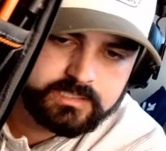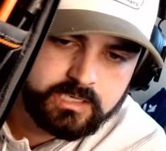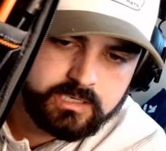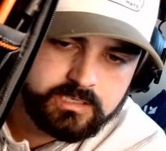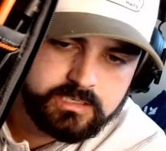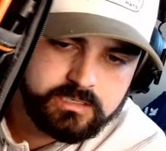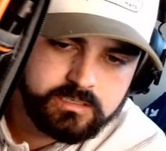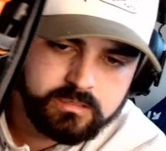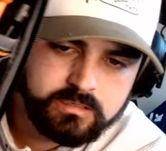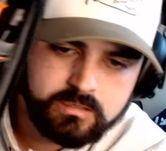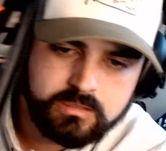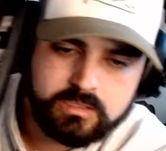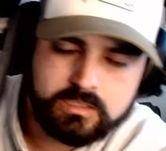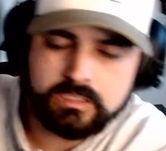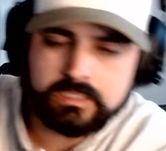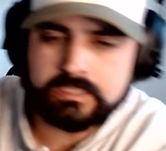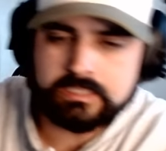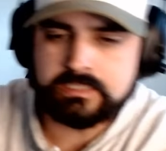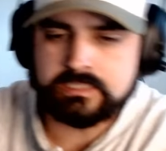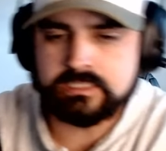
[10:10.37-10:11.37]
SAE.
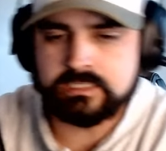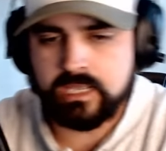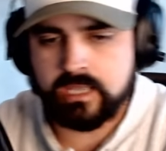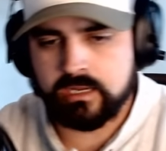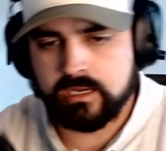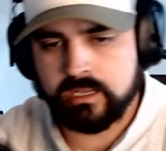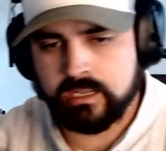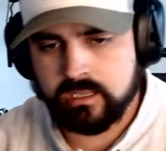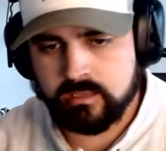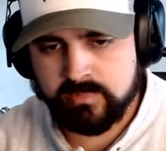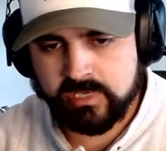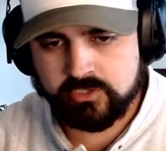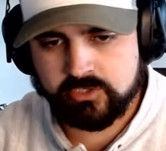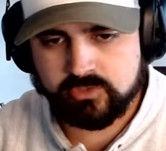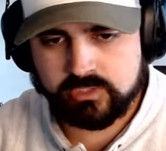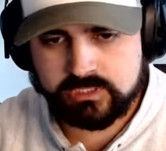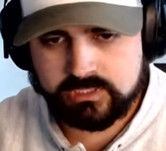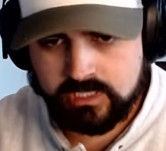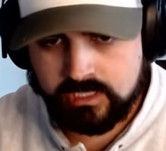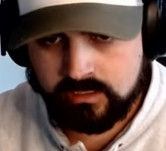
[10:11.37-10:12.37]
I need to get a
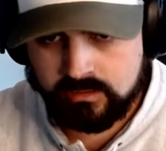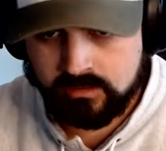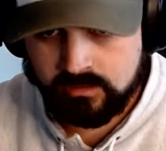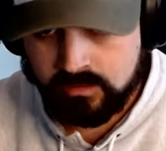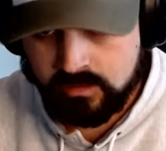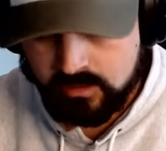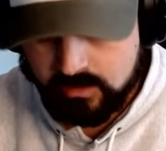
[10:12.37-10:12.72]
metric set,